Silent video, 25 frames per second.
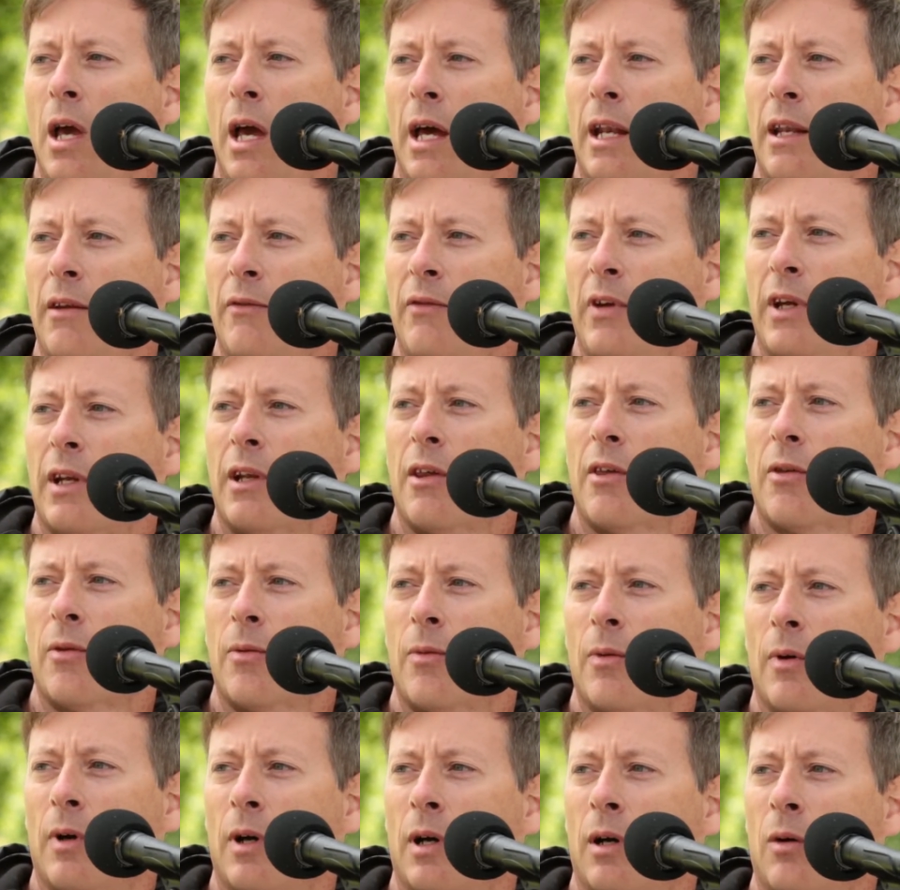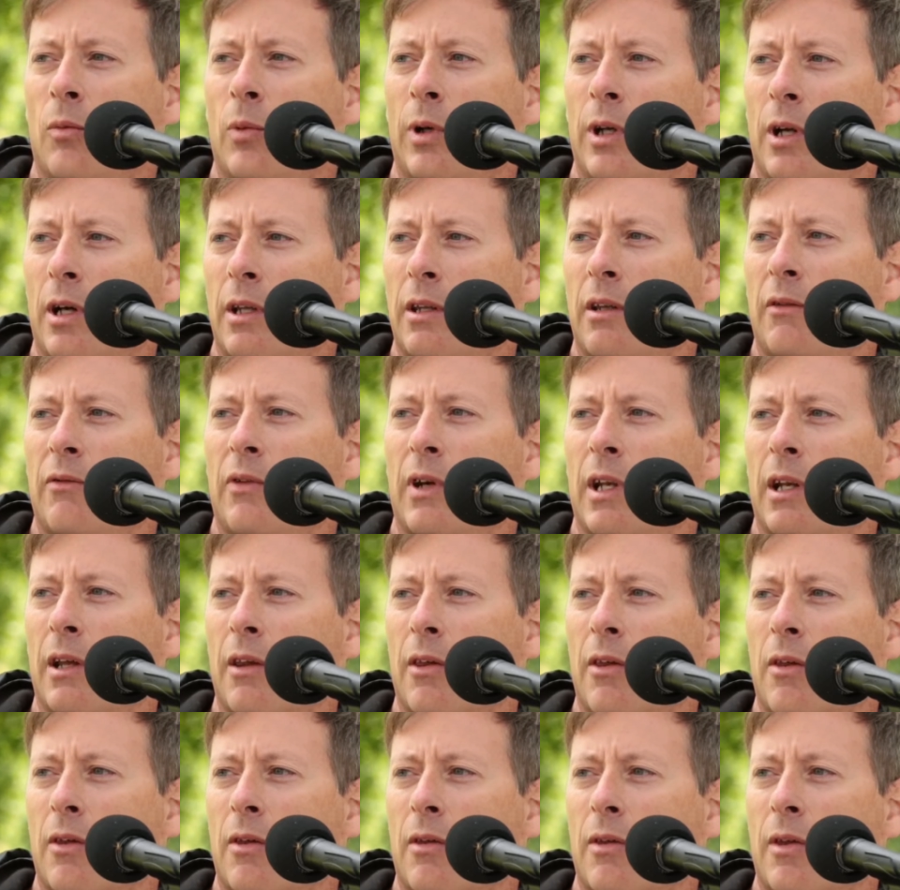And in Venice, when I did
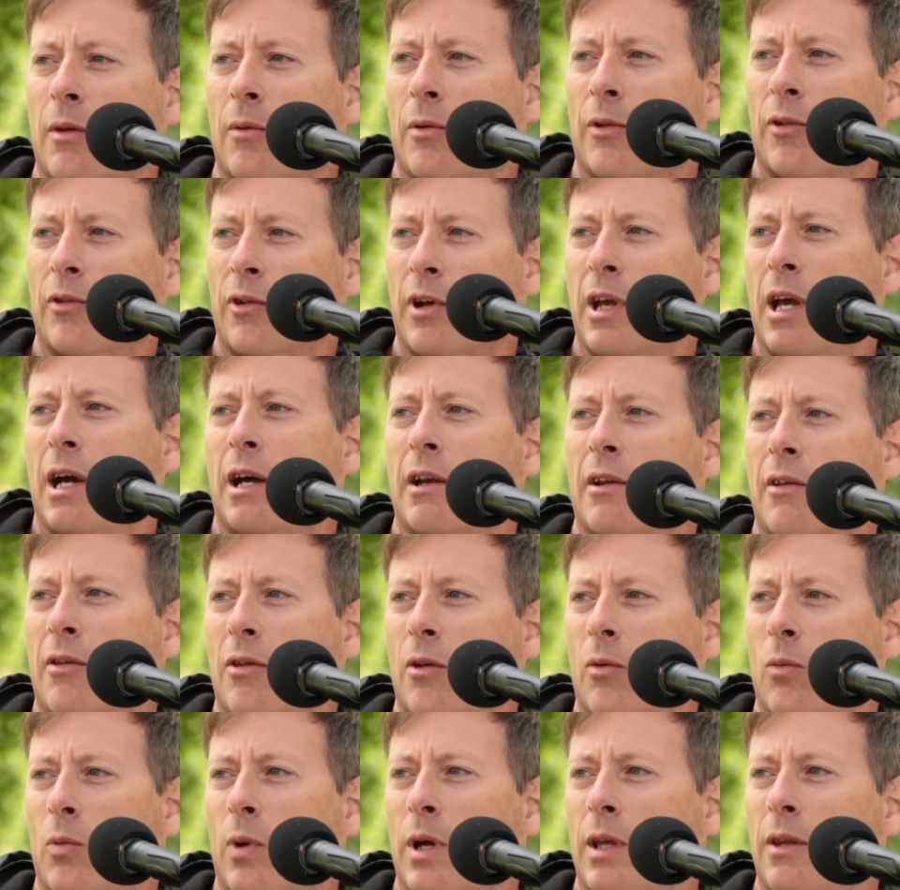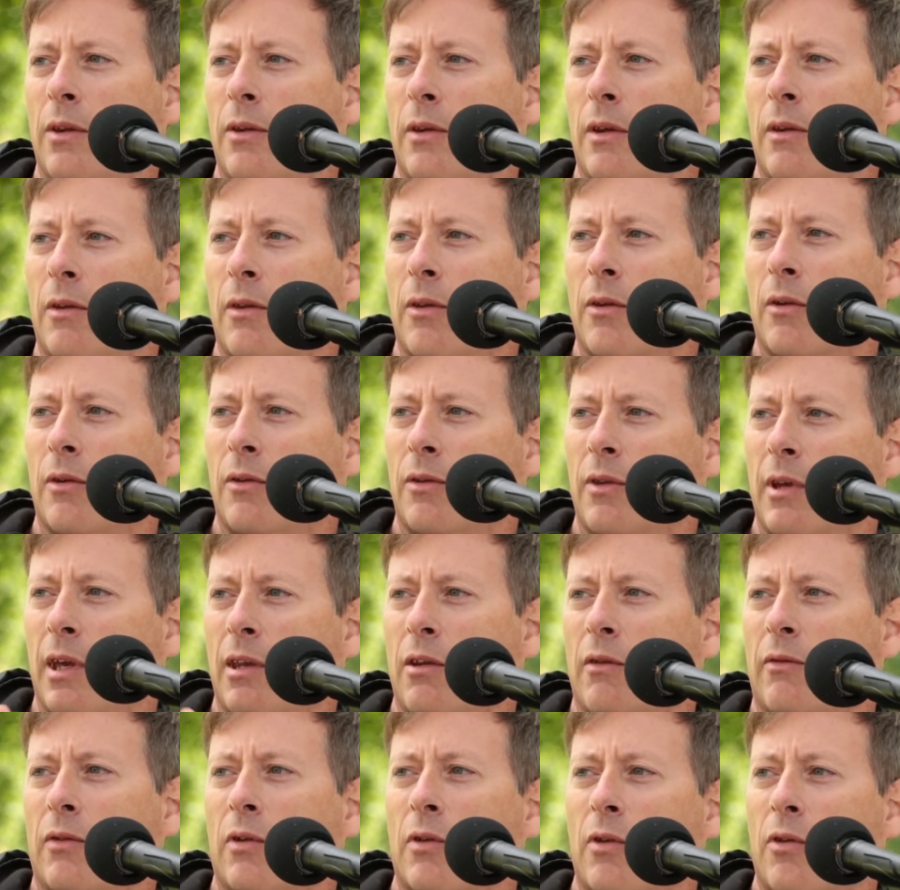Venice, there were 3 artists that went, and so
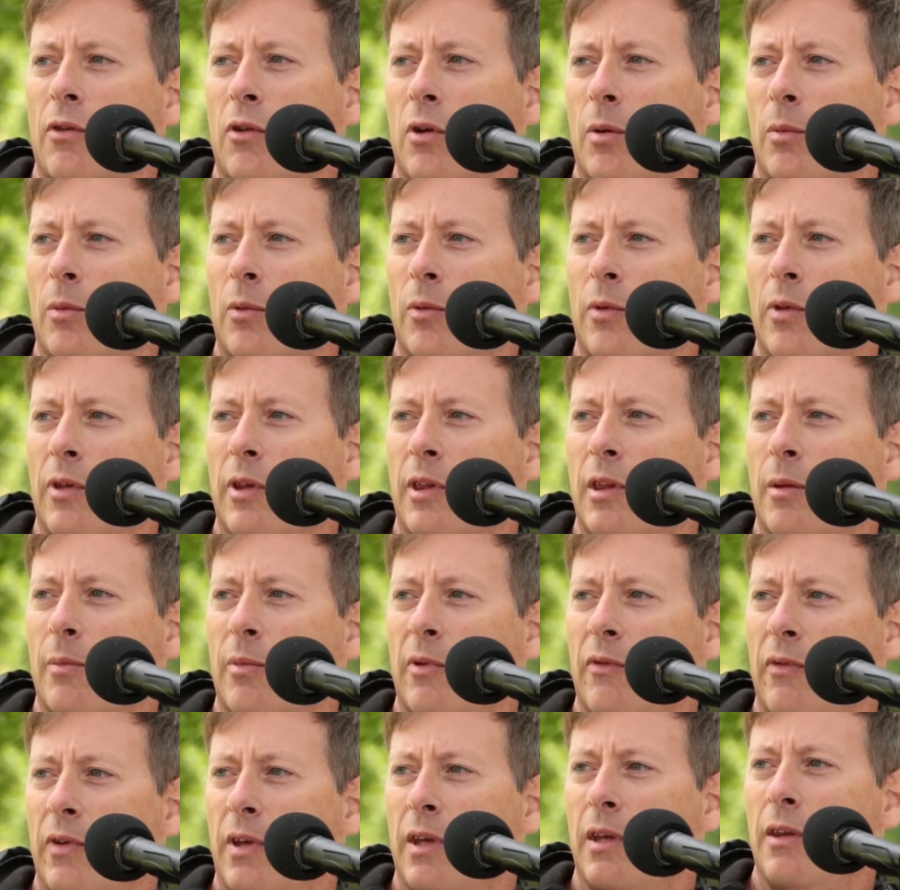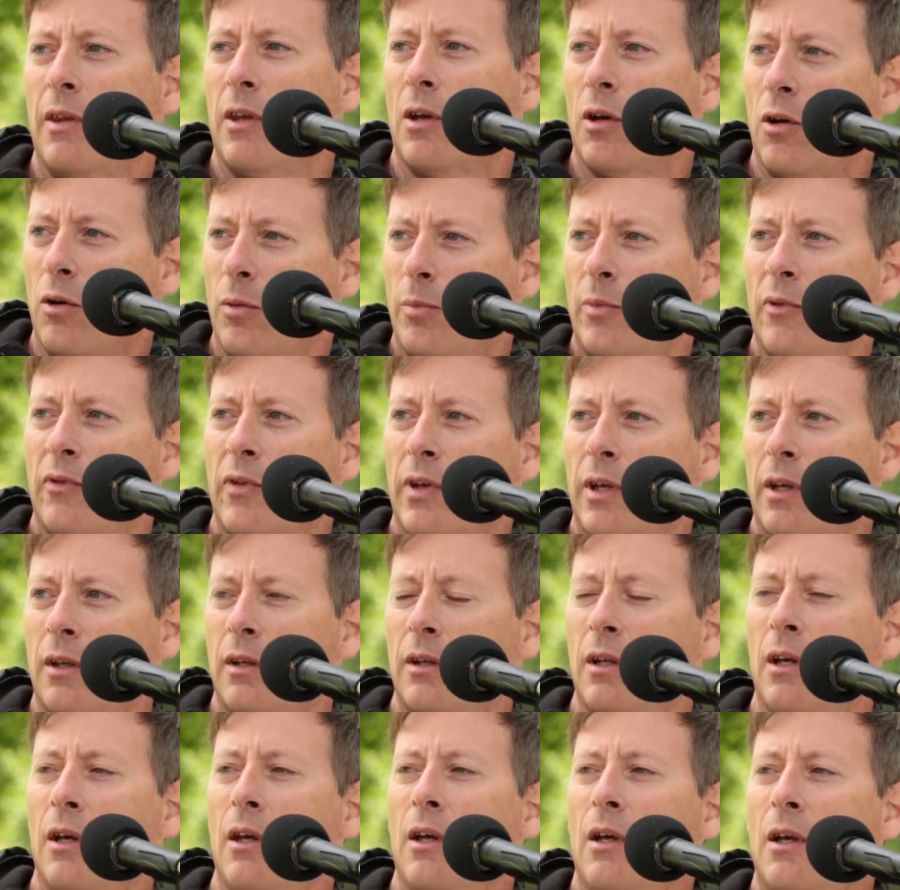Daniel von Sturmer was in the pavilion, the old
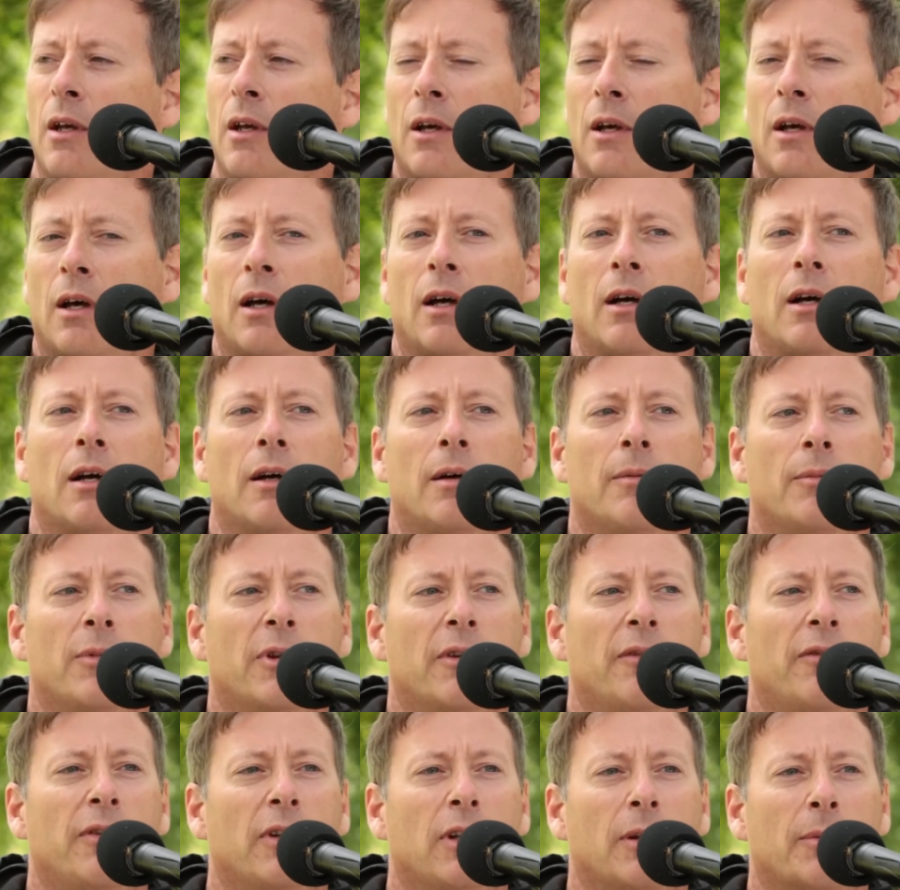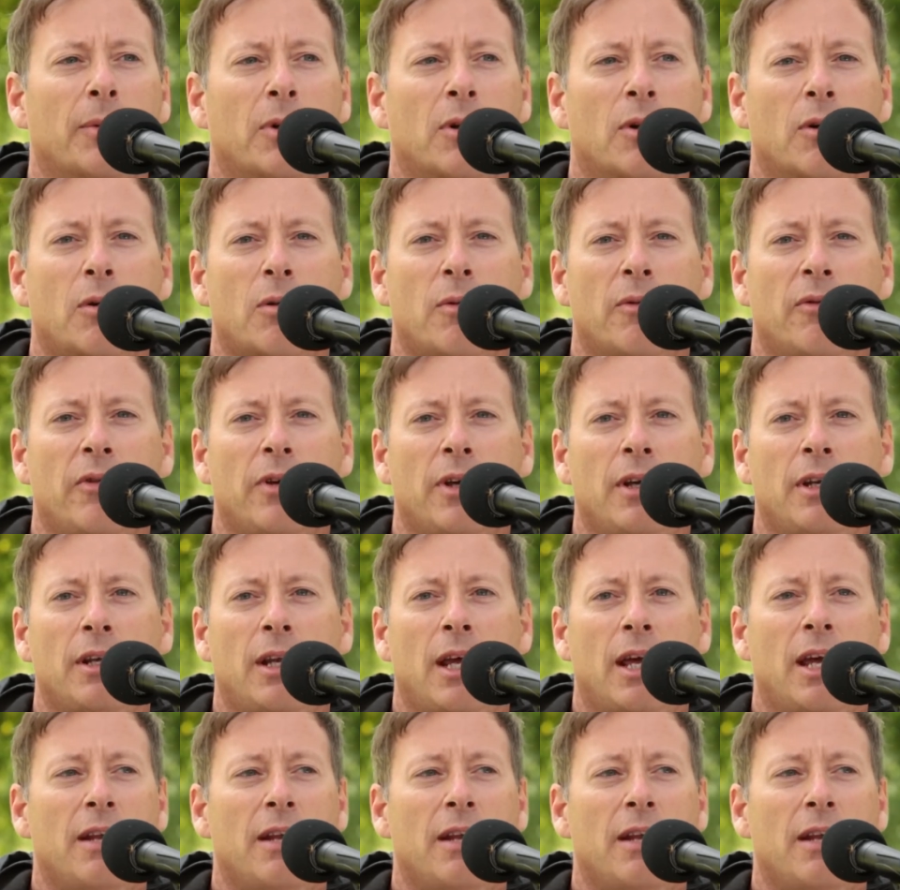pavilion, the Philip Cox pavilion.